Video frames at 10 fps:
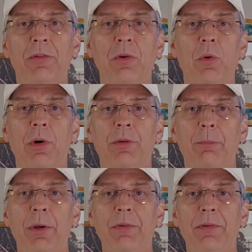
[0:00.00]
So it's
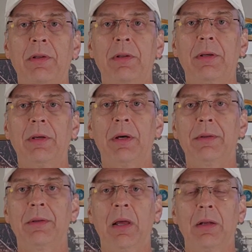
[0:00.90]
basically
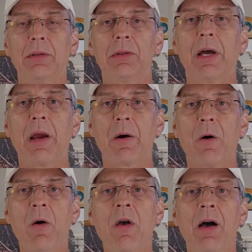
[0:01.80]
a
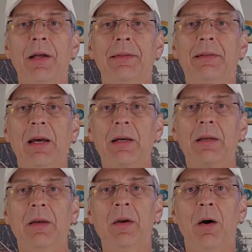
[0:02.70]
layer, a
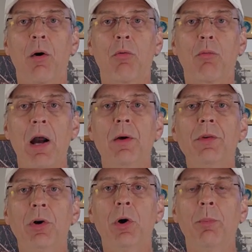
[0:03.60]
deck around
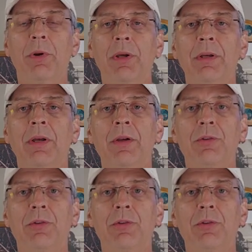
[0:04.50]
the opening.